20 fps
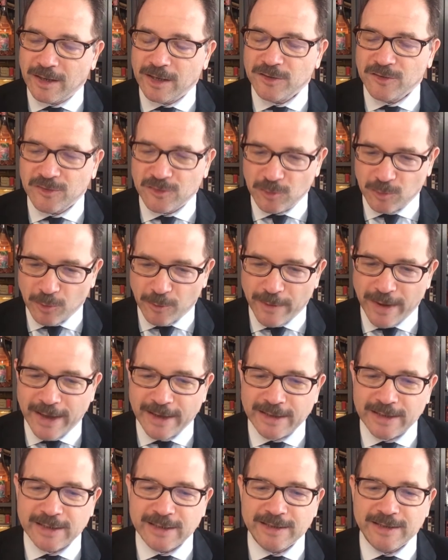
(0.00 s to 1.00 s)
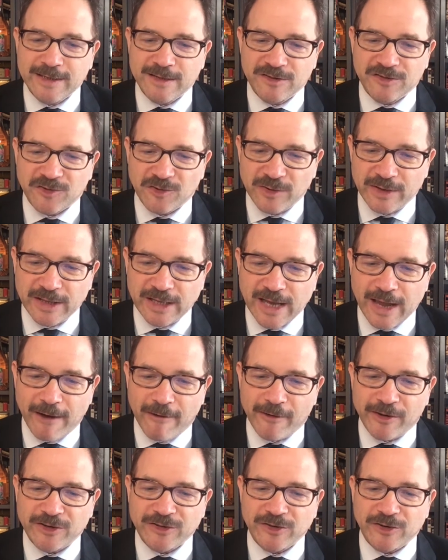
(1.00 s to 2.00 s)
in Superman and in the history of the
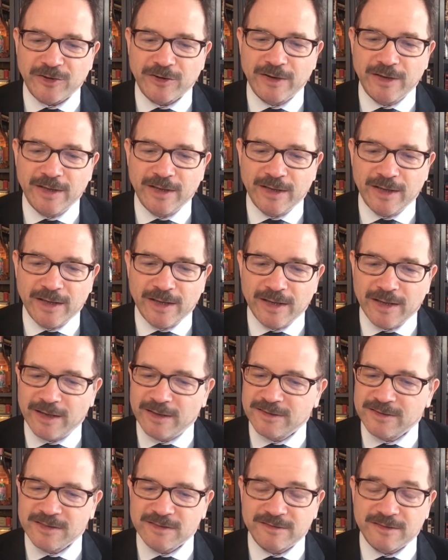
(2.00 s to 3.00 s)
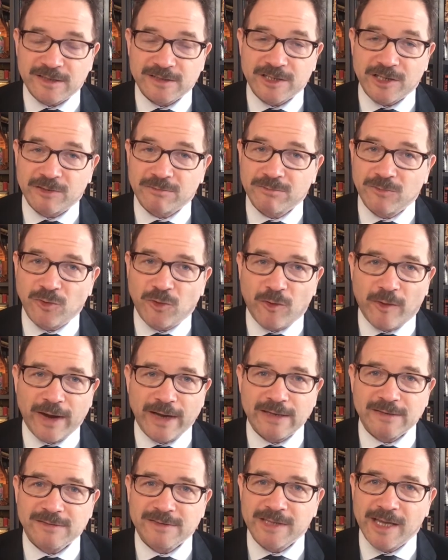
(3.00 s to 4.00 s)
character. It's just such a
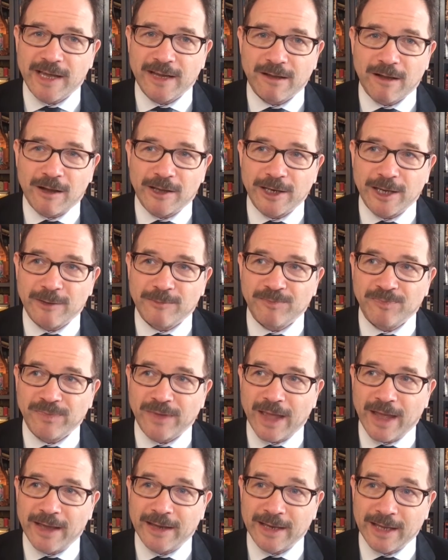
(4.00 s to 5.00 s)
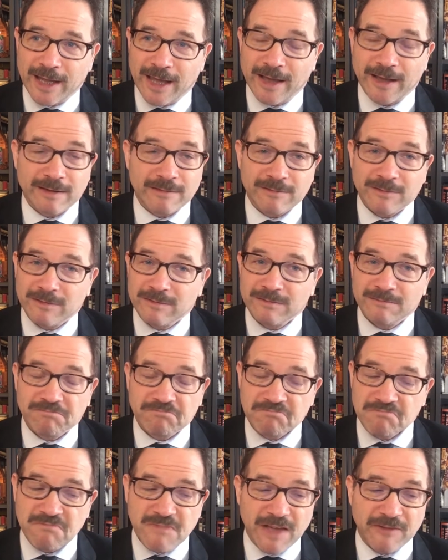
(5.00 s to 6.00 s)
great take on him. And again,
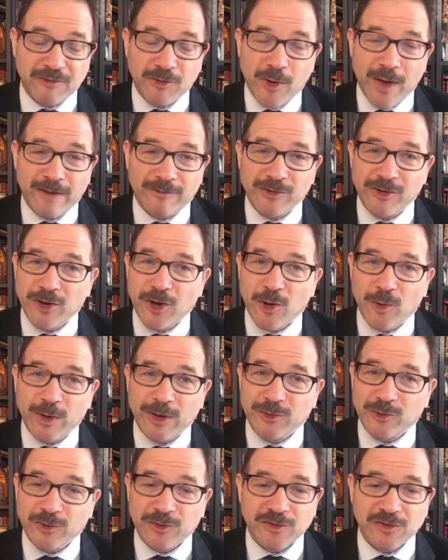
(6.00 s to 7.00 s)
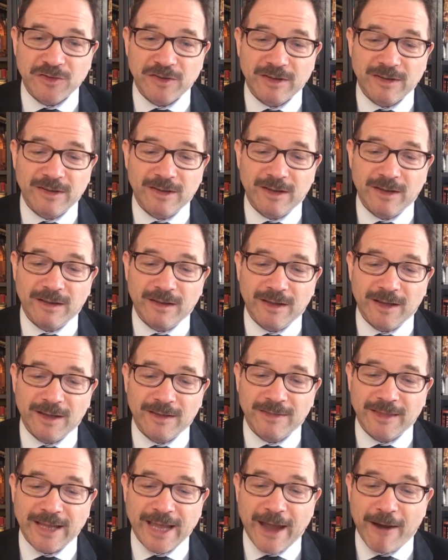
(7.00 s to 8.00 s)
if you have no interest
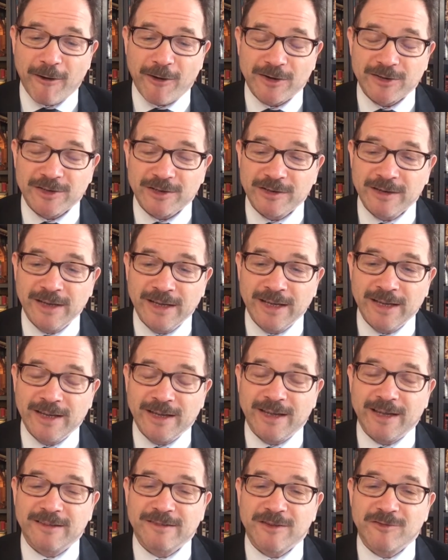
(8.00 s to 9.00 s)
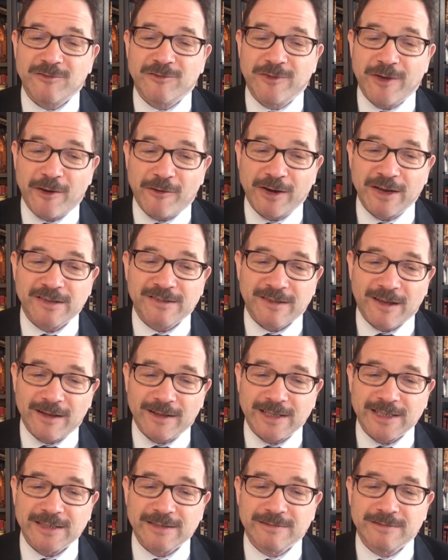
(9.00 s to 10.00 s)
in the character, it's a very
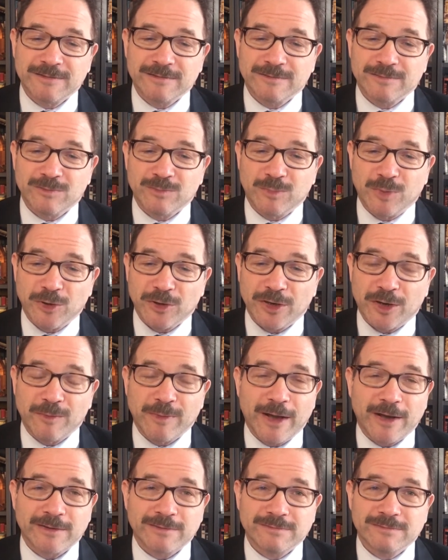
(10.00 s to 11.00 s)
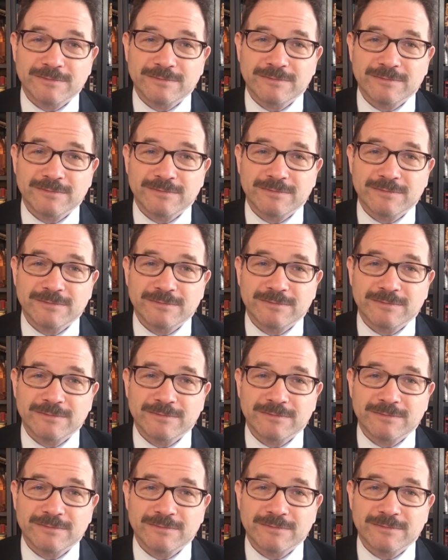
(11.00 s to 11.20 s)
solid book about